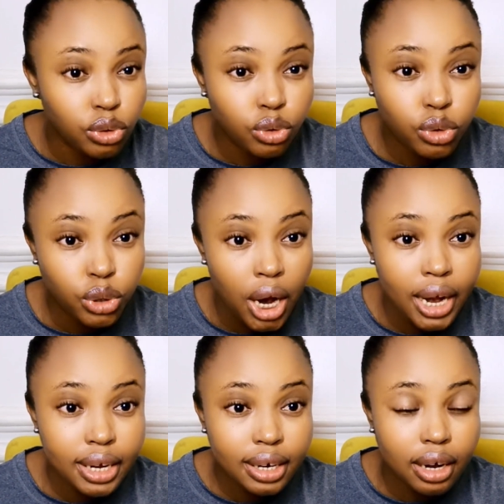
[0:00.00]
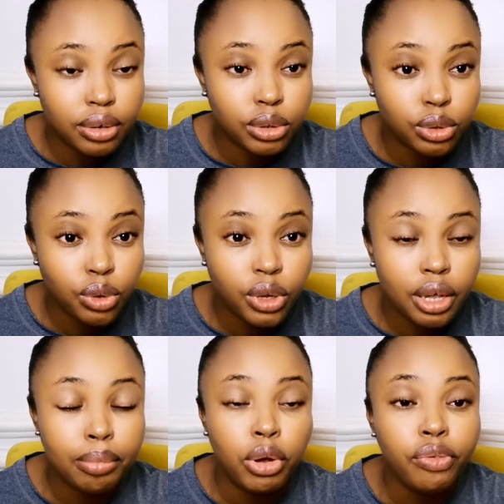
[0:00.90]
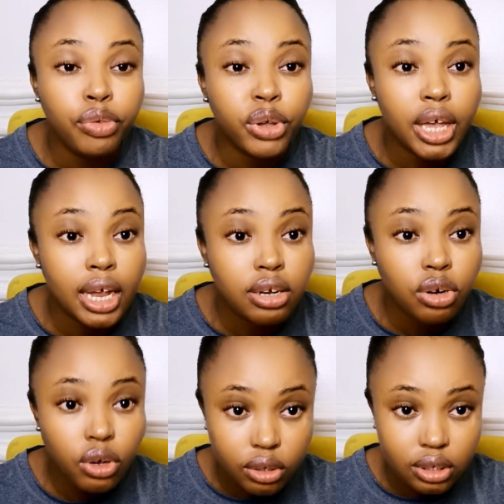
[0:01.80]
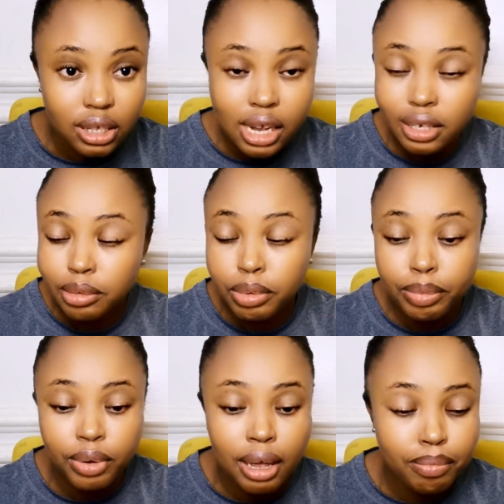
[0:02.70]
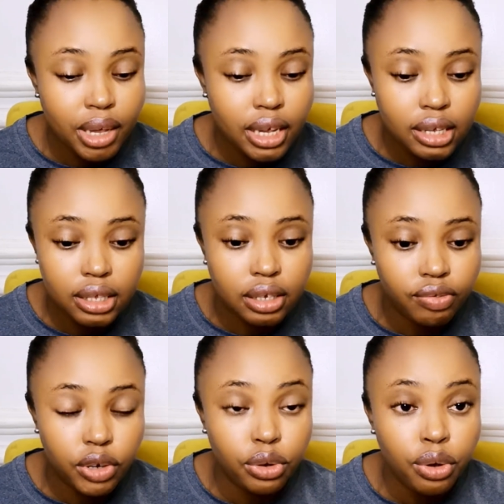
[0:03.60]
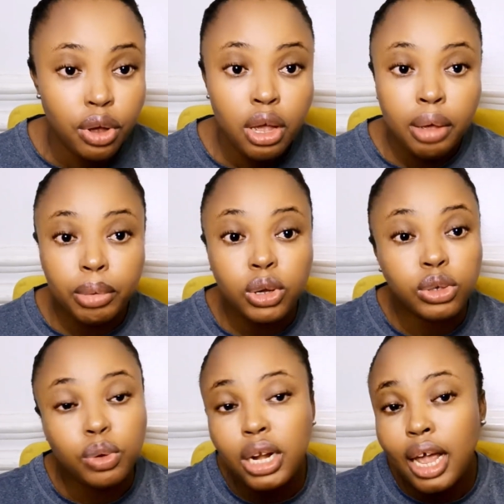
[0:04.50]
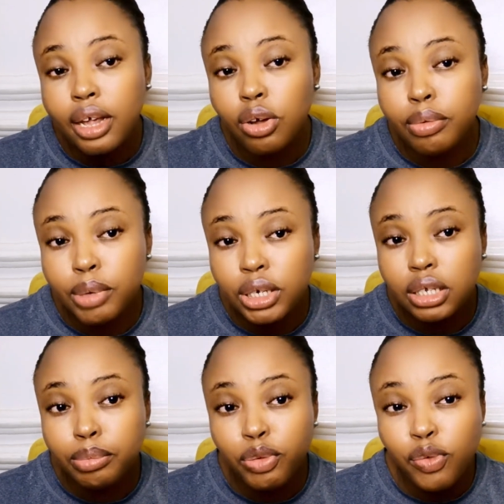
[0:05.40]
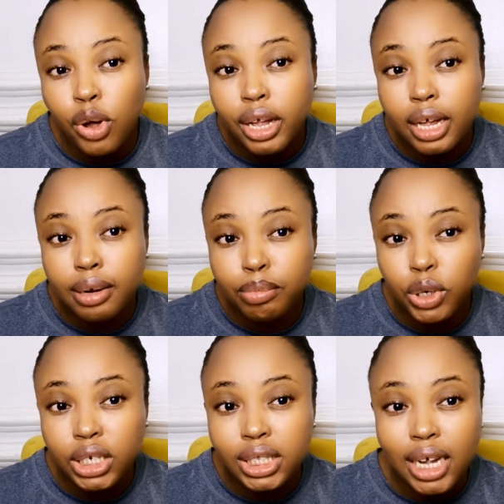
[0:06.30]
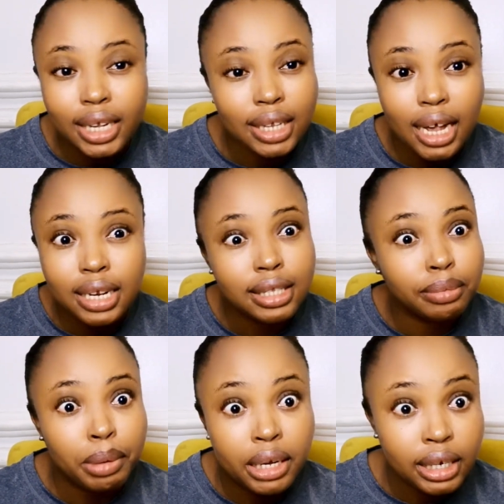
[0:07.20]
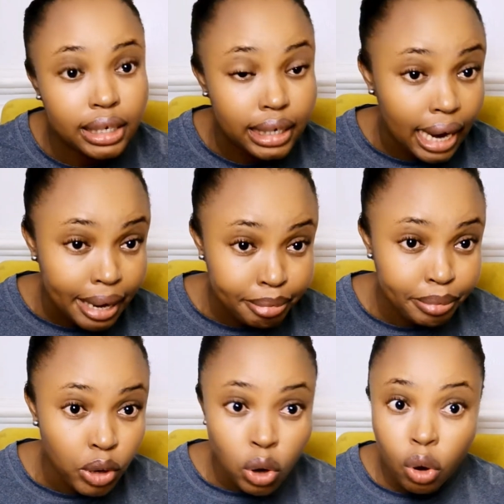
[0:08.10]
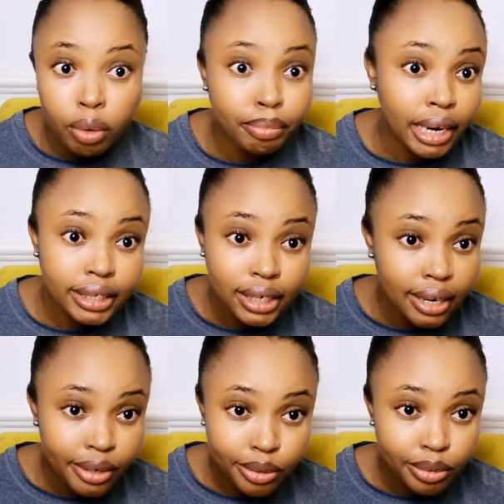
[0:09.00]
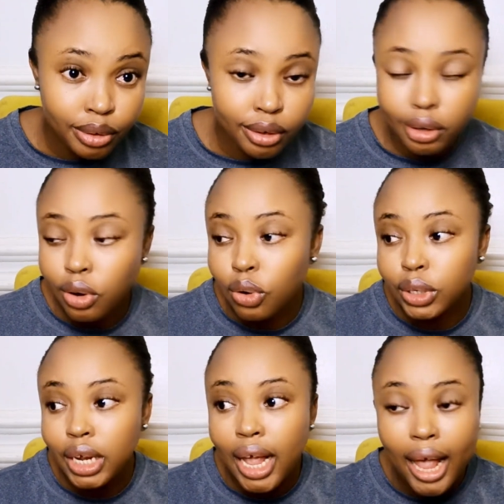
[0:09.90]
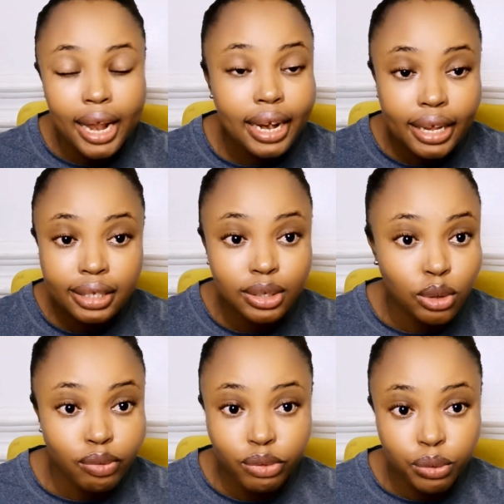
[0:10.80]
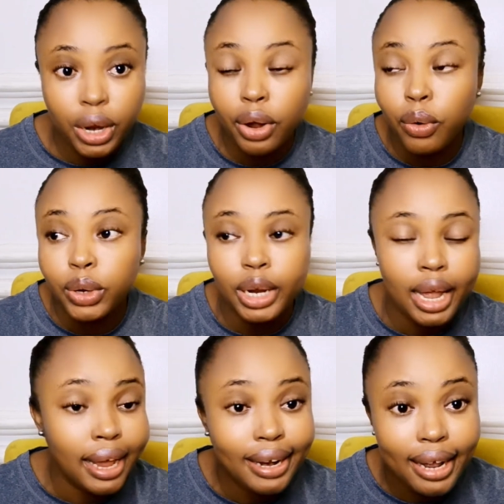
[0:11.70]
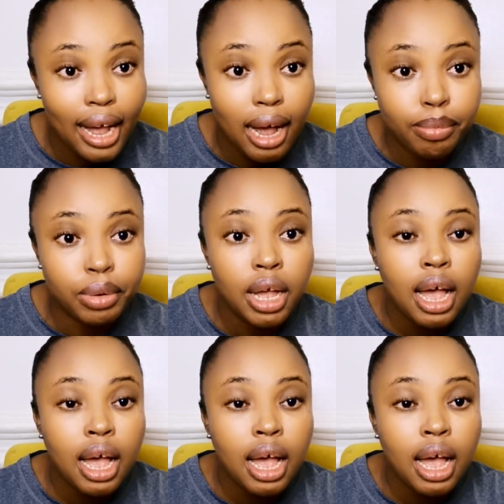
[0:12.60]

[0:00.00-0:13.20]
You try it out, okay? But if you cannot, that is people are making this video because when I got money, before getting monetized, I didn't spend a dime on my channel, on any software, on any app.